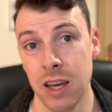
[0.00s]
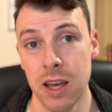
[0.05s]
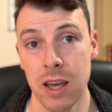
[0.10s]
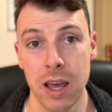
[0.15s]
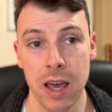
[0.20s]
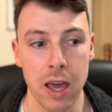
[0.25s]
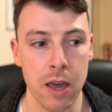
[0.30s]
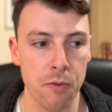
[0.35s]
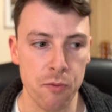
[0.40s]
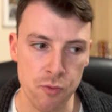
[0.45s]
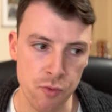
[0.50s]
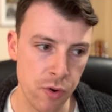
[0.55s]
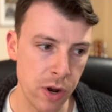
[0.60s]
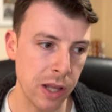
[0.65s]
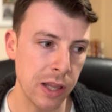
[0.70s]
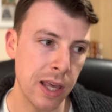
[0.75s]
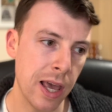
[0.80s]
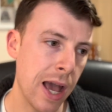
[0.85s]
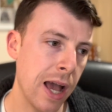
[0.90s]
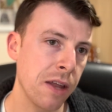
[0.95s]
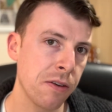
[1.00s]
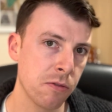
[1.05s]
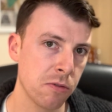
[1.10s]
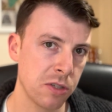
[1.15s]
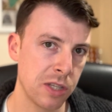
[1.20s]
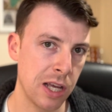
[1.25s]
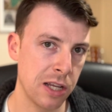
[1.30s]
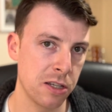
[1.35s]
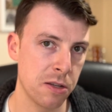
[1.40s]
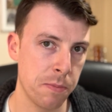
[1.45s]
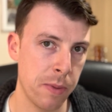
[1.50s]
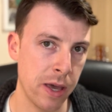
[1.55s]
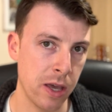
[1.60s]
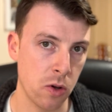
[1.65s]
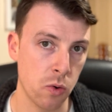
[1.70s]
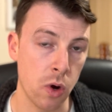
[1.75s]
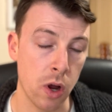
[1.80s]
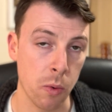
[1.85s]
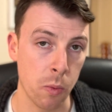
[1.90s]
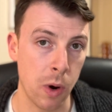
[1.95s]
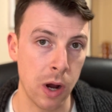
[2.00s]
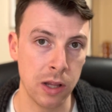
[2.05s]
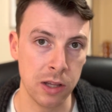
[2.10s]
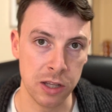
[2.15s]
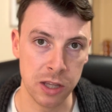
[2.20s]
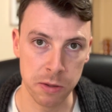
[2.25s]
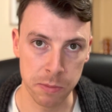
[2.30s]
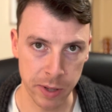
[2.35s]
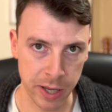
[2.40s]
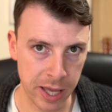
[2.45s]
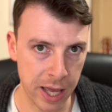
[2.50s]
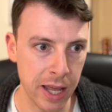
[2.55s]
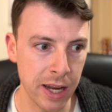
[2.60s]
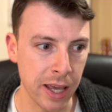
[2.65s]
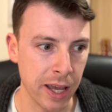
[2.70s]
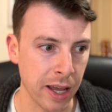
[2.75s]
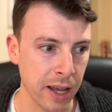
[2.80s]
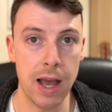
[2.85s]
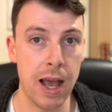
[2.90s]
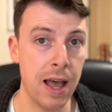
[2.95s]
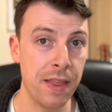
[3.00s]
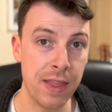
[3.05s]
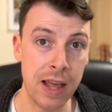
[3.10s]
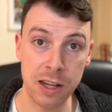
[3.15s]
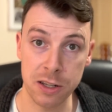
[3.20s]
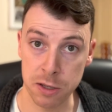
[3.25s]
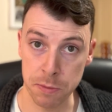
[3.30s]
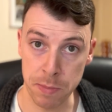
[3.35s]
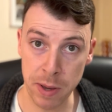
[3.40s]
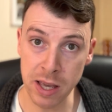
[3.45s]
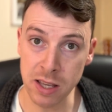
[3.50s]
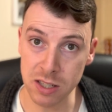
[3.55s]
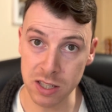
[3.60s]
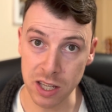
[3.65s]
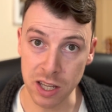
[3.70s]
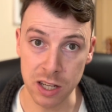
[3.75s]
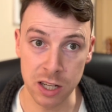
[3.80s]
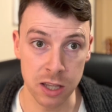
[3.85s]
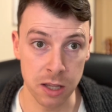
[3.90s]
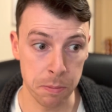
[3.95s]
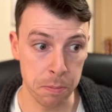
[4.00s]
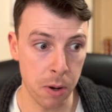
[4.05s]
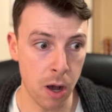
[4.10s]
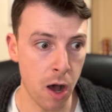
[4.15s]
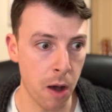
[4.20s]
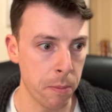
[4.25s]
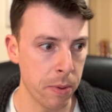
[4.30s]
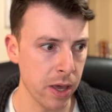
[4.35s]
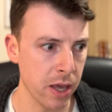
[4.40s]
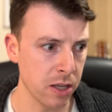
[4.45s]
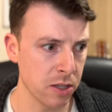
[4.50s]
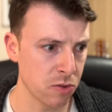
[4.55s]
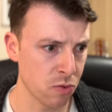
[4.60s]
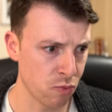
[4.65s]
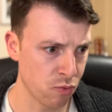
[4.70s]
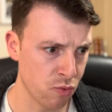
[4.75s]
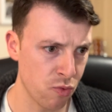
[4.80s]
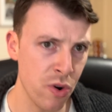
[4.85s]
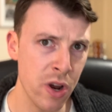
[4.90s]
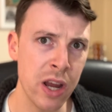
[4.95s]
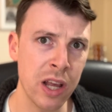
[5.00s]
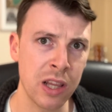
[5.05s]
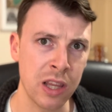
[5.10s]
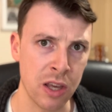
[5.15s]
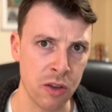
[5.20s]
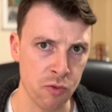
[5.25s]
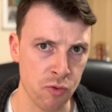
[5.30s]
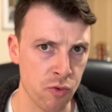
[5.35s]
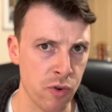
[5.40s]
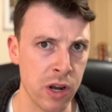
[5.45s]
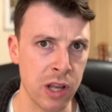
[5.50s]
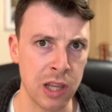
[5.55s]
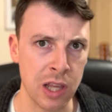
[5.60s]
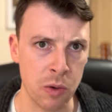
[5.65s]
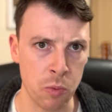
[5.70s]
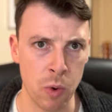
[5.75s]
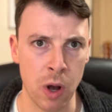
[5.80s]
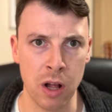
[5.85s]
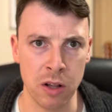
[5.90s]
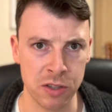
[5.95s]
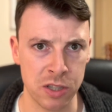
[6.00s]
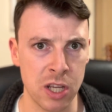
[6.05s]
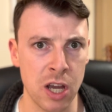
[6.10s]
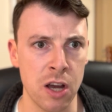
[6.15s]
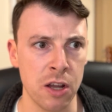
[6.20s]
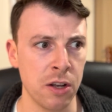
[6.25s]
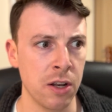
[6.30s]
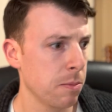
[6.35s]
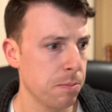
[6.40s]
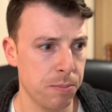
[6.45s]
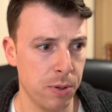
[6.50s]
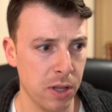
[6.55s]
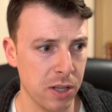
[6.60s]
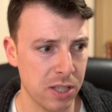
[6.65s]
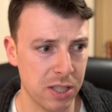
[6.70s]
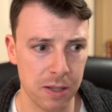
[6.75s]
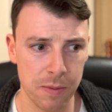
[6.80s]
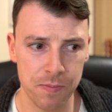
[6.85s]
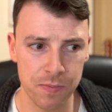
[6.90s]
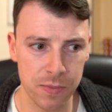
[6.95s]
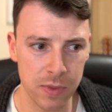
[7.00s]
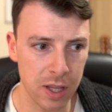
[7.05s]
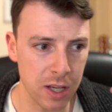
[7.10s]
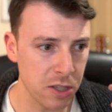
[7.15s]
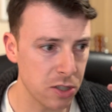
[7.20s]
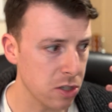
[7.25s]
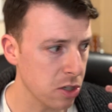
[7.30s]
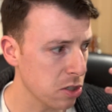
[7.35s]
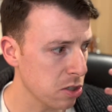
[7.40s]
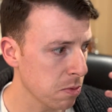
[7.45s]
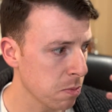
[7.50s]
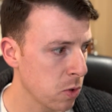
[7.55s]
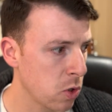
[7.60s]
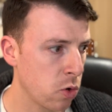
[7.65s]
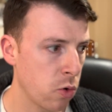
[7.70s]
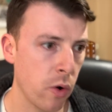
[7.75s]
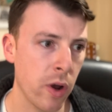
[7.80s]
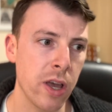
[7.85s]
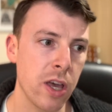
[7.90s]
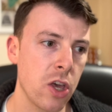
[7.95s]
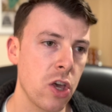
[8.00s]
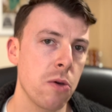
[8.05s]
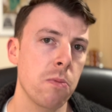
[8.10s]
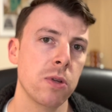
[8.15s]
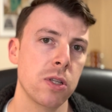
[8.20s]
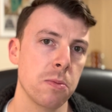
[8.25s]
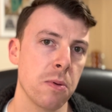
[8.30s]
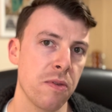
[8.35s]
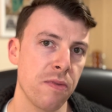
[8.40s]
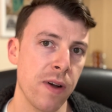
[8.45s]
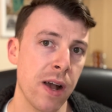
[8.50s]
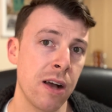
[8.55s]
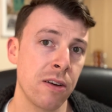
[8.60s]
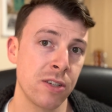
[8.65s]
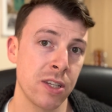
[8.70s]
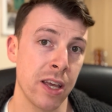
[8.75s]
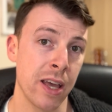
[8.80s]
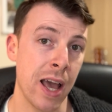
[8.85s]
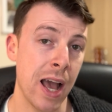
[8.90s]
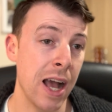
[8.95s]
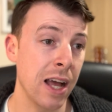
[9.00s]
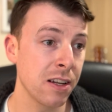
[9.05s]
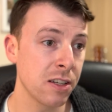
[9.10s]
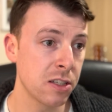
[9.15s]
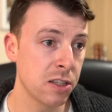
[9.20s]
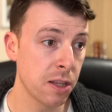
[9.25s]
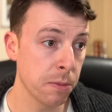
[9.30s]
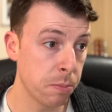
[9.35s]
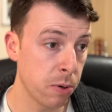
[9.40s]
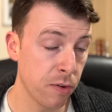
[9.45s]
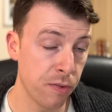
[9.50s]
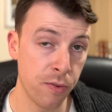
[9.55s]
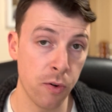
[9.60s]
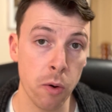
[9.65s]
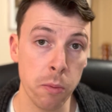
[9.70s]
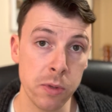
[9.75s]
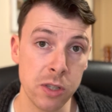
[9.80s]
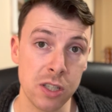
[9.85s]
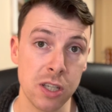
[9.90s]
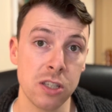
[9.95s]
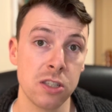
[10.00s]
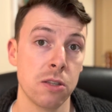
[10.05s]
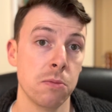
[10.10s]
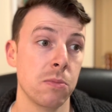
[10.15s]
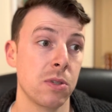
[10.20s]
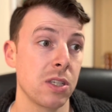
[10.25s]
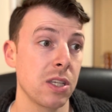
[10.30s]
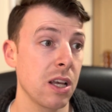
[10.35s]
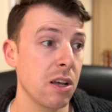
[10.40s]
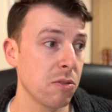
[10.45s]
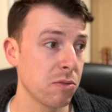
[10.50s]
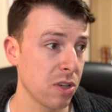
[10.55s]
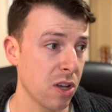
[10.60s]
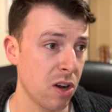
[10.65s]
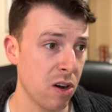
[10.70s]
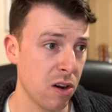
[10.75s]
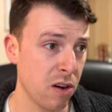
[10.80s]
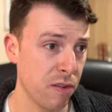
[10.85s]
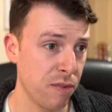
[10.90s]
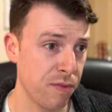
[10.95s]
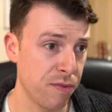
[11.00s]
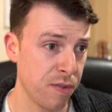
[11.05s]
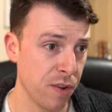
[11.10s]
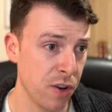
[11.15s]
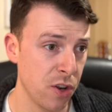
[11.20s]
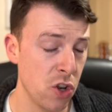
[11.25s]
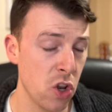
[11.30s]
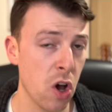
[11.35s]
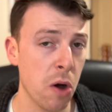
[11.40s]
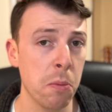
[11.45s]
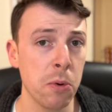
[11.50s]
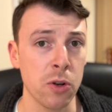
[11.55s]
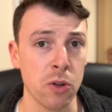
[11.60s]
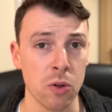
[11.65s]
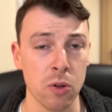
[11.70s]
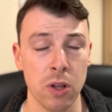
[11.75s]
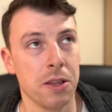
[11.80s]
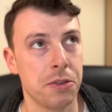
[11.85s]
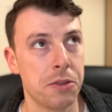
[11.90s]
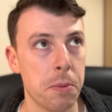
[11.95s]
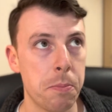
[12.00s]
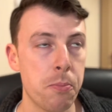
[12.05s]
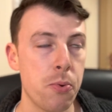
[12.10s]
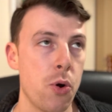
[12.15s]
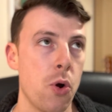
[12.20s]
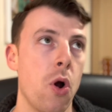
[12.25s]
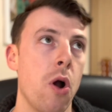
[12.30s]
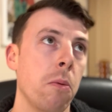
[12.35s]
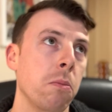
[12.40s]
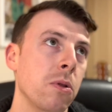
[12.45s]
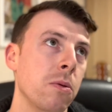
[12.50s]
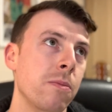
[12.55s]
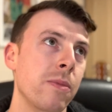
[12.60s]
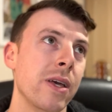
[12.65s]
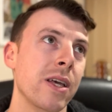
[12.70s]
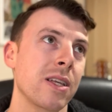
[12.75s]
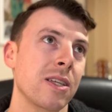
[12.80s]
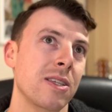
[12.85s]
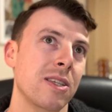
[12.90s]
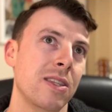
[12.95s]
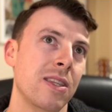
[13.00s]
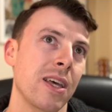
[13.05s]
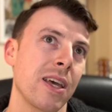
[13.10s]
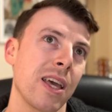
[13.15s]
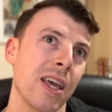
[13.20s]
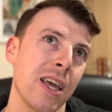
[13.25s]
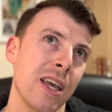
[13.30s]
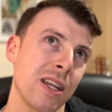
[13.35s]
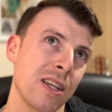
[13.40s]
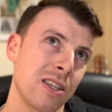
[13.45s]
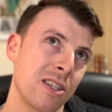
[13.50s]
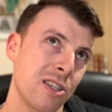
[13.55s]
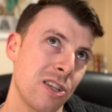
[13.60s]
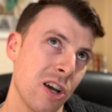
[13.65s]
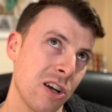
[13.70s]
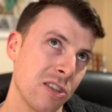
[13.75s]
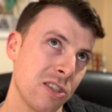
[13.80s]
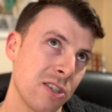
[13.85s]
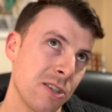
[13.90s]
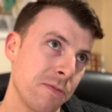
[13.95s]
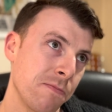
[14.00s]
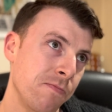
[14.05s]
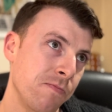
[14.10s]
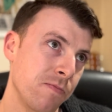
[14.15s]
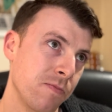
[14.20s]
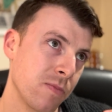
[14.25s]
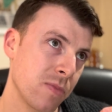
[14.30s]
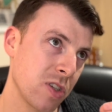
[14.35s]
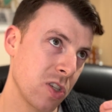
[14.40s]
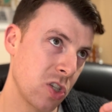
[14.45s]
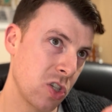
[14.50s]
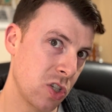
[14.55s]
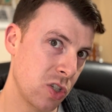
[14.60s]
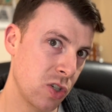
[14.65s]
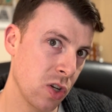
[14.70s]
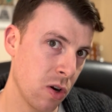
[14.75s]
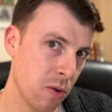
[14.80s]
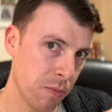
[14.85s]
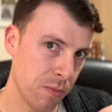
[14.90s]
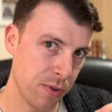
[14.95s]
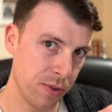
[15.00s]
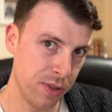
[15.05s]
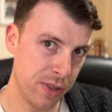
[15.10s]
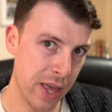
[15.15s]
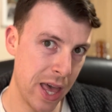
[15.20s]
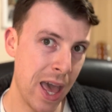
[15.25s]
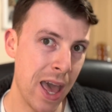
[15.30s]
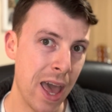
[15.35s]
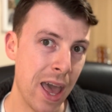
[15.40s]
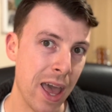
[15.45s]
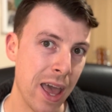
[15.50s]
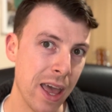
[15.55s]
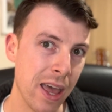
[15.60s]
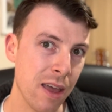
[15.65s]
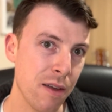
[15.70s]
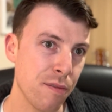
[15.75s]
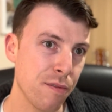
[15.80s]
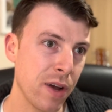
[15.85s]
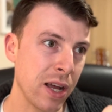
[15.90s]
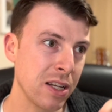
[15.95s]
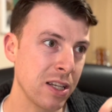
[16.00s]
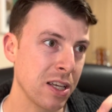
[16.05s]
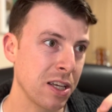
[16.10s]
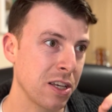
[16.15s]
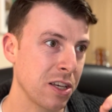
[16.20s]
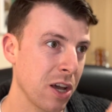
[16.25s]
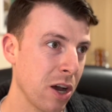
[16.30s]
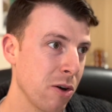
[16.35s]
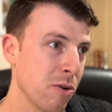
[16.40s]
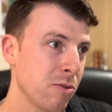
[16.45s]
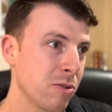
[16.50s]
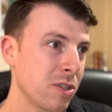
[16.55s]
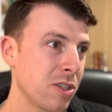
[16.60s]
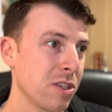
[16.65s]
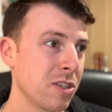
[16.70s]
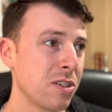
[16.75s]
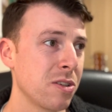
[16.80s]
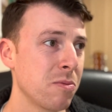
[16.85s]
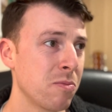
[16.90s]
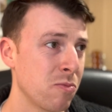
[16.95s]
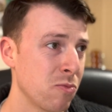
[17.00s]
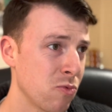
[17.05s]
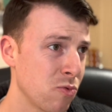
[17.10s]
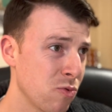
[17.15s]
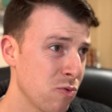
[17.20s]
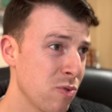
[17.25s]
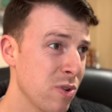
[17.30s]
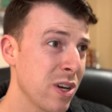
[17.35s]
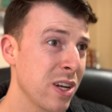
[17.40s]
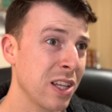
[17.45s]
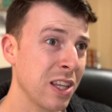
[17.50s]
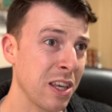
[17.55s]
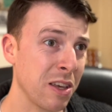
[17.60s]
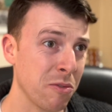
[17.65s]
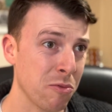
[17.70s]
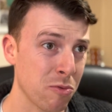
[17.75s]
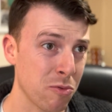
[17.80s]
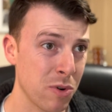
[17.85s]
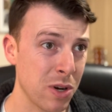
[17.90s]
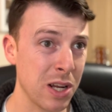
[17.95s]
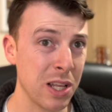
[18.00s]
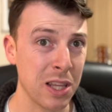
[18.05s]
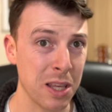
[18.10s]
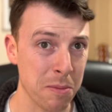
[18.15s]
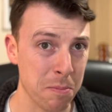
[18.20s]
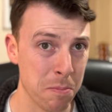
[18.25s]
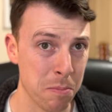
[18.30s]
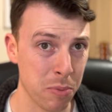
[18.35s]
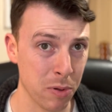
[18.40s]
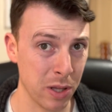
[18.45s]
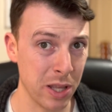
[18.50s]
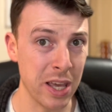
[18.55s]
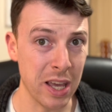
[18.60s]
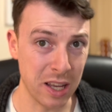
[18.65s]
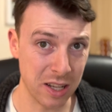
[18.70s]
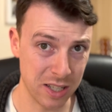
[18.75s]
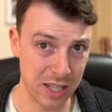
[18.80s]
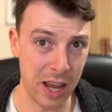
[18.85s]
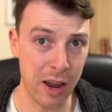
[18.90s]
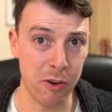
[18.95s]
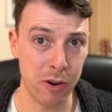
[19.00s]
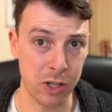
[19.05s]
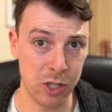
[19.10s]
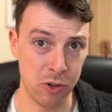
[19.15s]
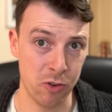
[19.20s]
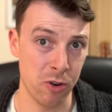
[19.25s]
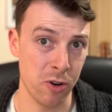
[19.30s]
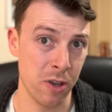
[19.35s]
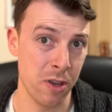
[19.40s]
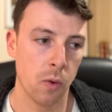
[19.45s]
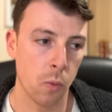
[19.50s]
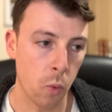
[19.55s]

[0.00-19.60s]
It really handles that debate quite well in the beginning, and that debate scene in the pub is really, really well done. Plus, there's just some great humour to be found here, and the performances themselves are phenomenal. The problem is that it doesn't stop there. In fact, it goes to some really, really bleak territory.